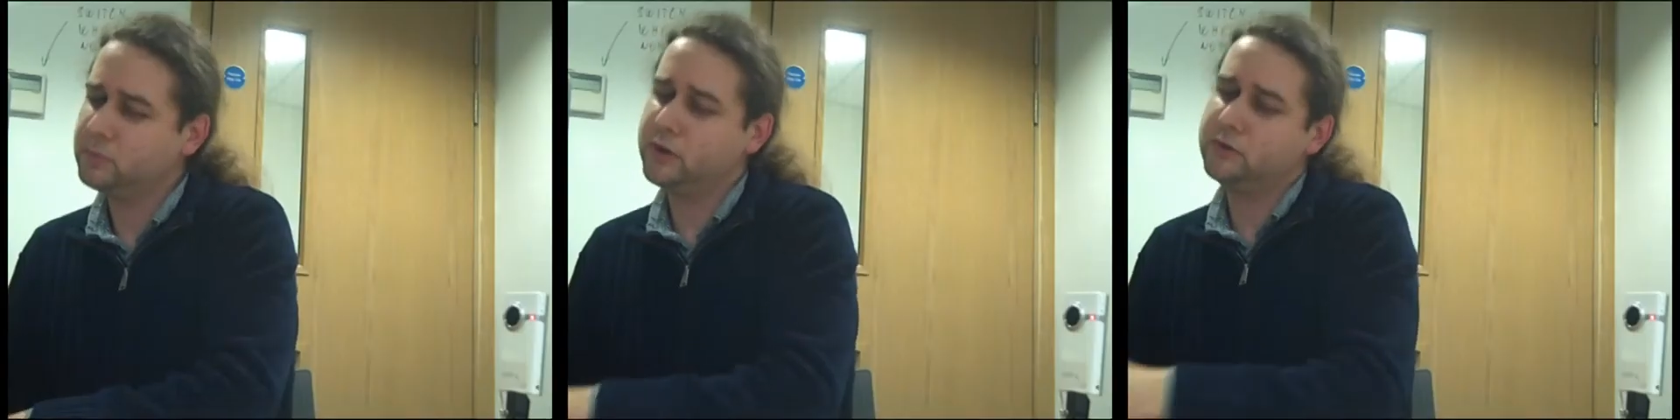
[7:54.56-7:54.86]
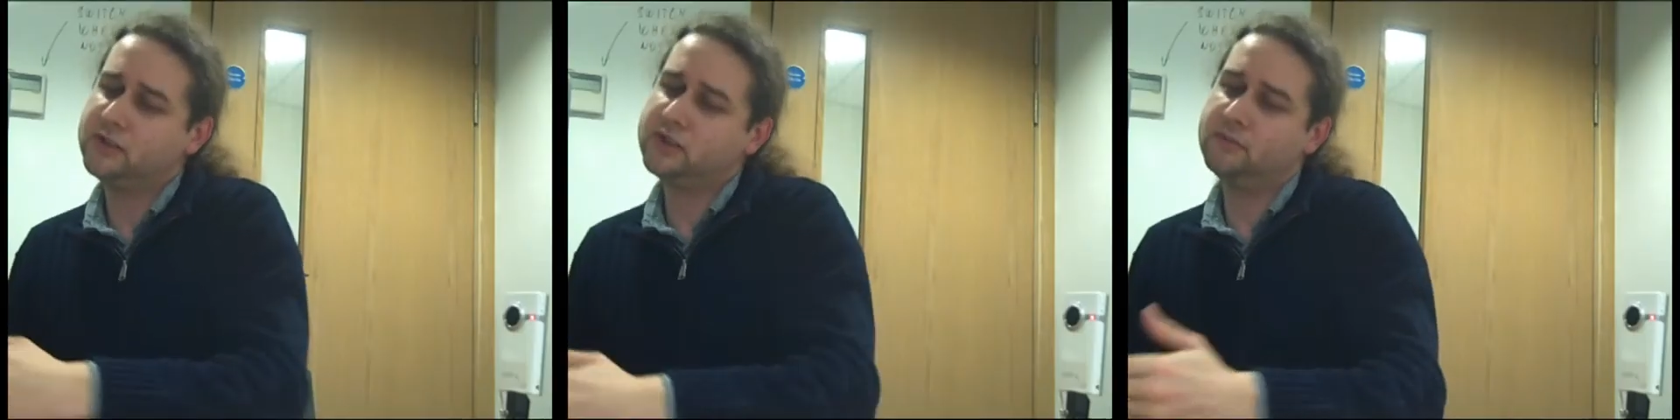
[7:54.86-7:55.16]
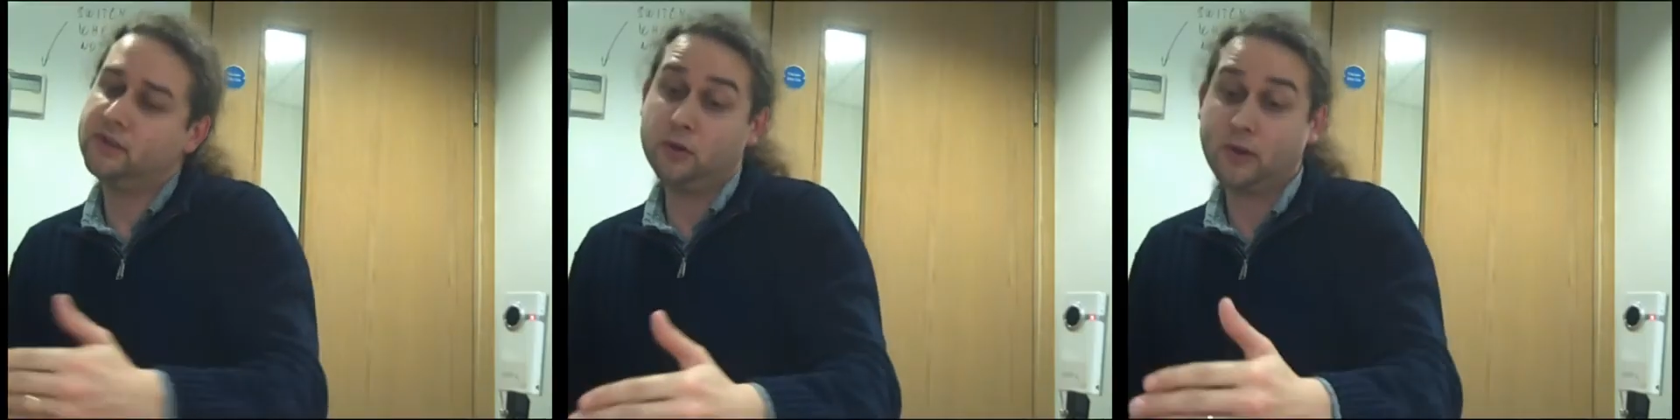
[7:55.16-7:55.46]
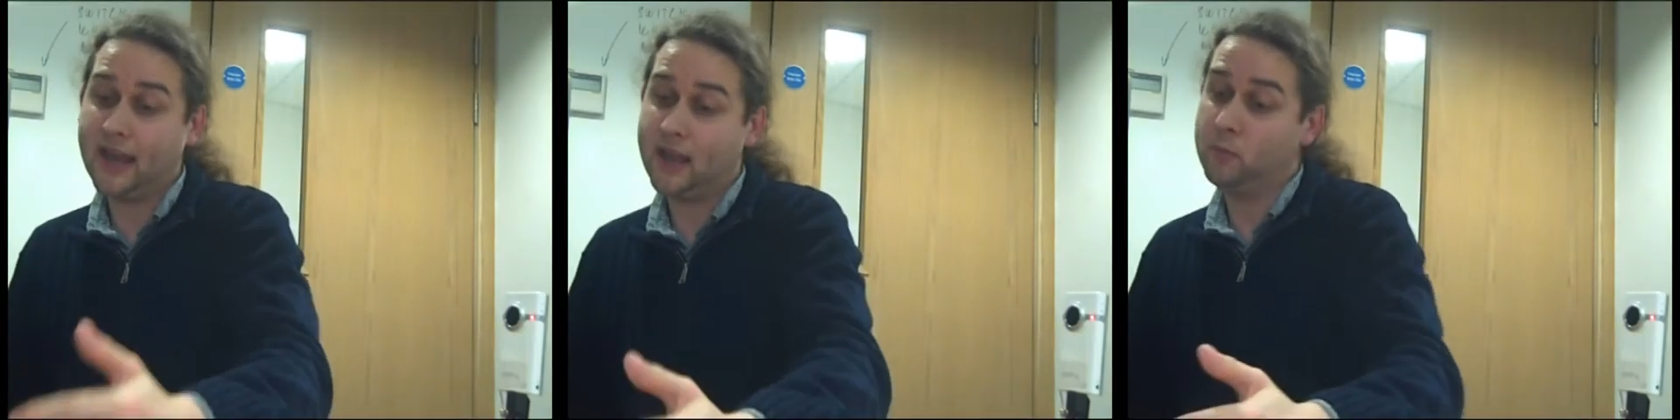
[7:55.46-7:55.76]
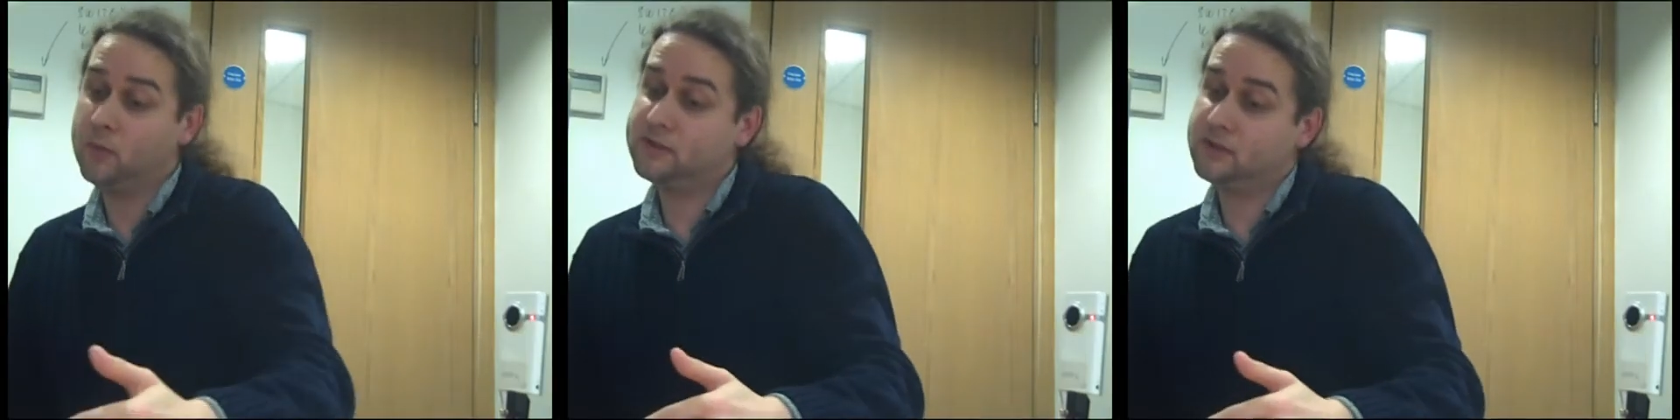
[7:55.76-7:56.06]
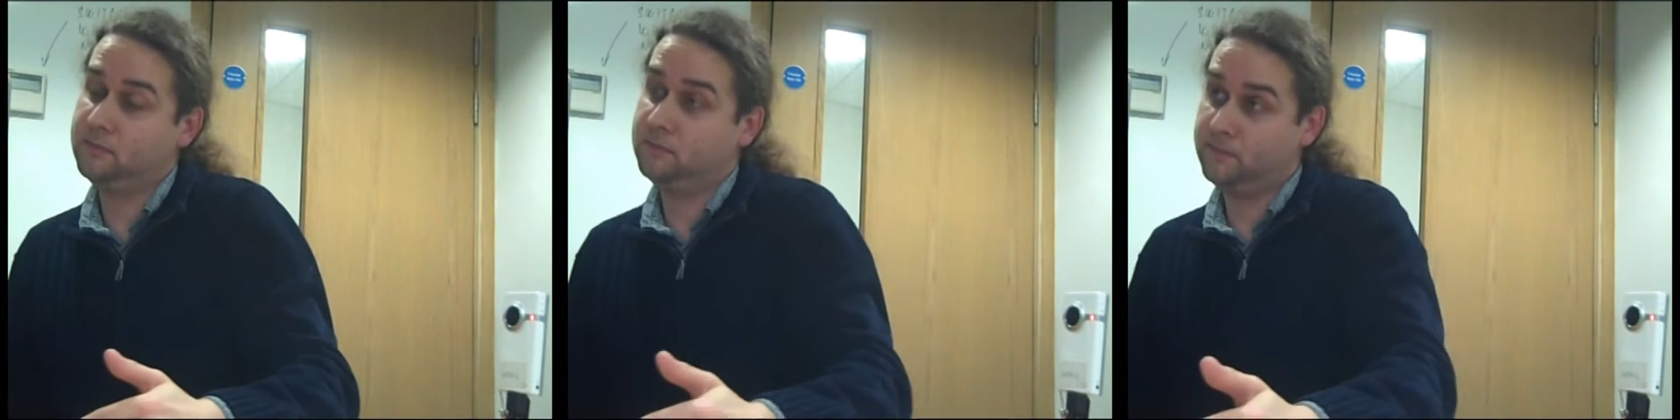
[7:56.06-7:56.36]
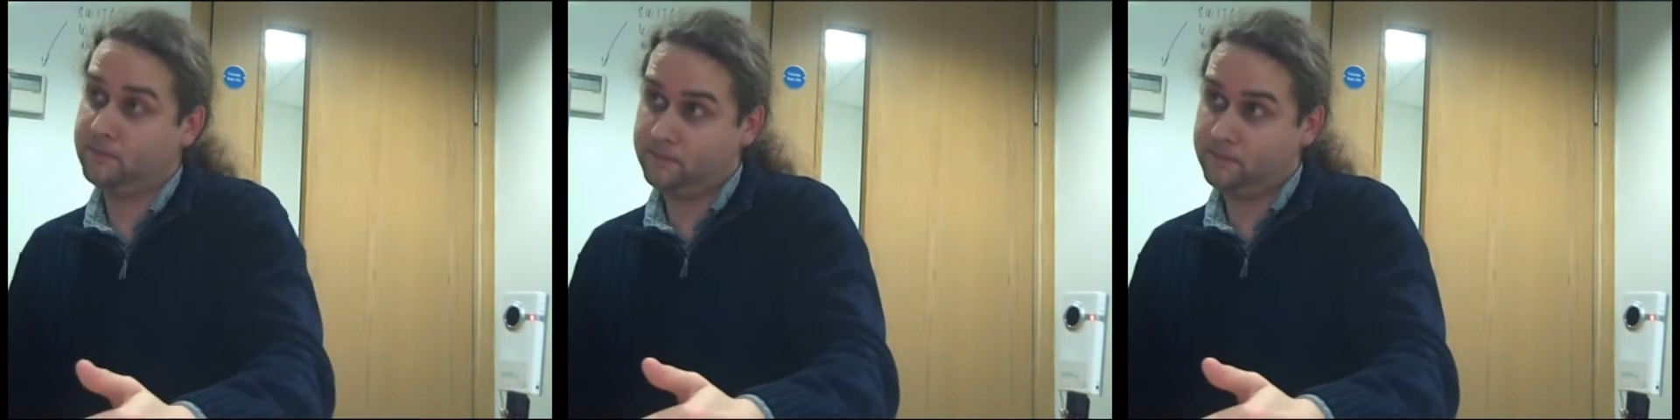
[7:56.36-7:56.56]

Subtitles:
so but you did something. You came with some